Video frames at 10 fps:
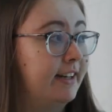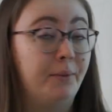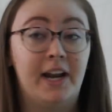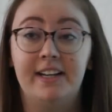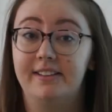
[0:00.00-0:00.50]
Now
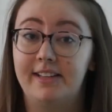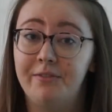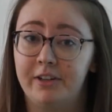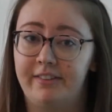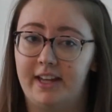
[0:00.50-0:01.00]
when I
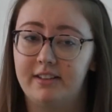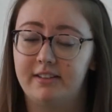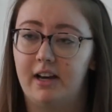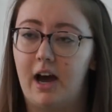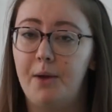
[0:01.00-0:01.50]
discovered
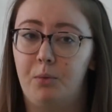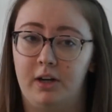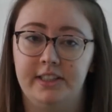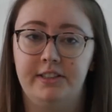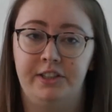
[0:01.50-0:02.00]
this, I
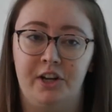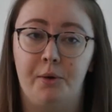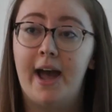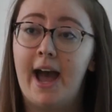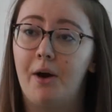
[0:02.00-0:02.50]
wanted to
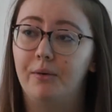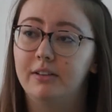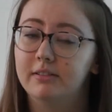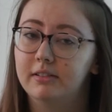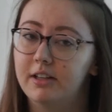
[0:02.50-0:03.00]
know
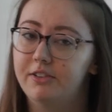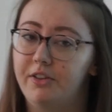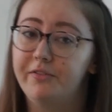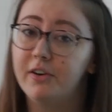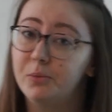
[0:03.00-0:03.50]
how. So
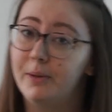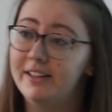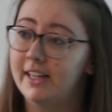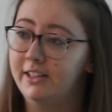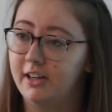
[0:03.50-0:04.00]
the first
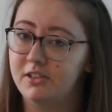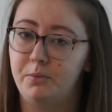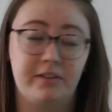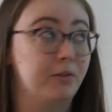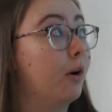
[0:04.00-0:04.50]
place I looked
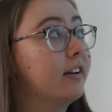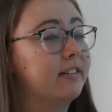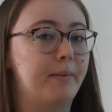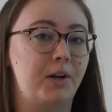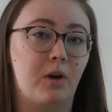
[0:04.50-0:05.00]
was, of course,
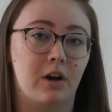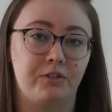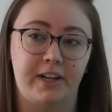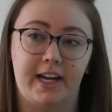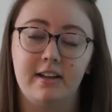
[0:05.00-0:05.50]
the
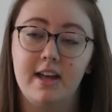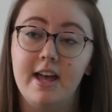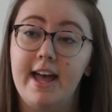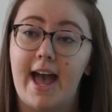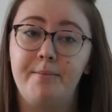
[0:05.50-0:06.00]
mitochondria,
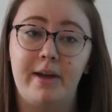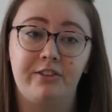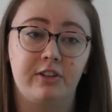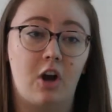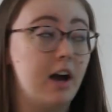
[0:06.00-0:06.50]
and
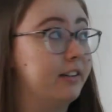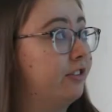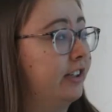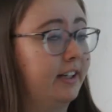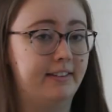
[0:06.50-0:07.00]
measured
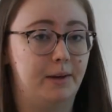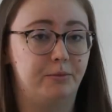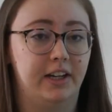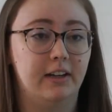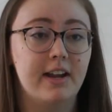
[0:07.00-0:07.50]
oxygen
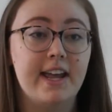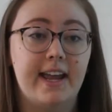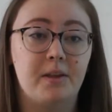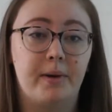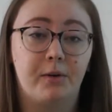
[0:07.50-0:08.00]
consumption
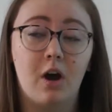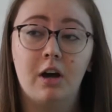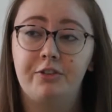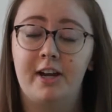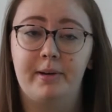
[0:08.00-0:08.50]
in the
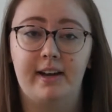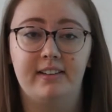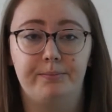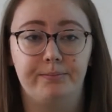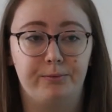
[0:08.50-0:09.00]
mitochondria
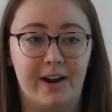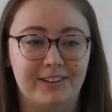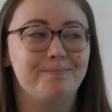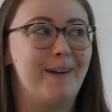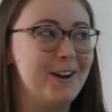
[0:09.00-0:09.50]
because
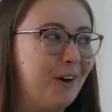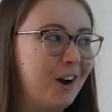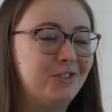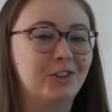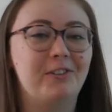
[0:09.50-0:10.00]

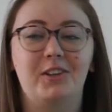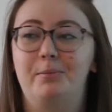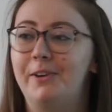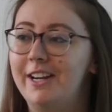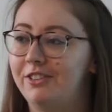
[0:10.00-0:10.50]
mitochondrial
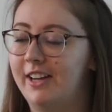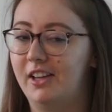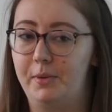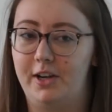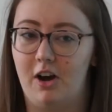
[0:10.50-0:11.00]
respiration,
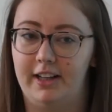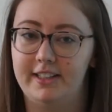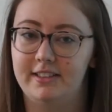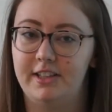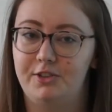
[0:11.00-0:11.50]
as we call
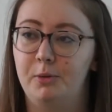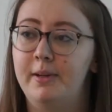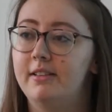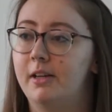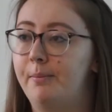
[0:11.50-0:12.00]
it,
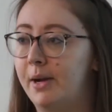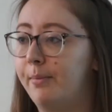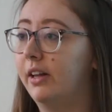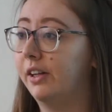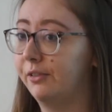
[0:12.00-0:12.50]
determines their
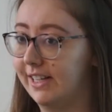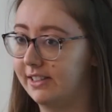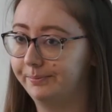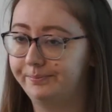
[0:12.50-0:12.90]
metabolic rate.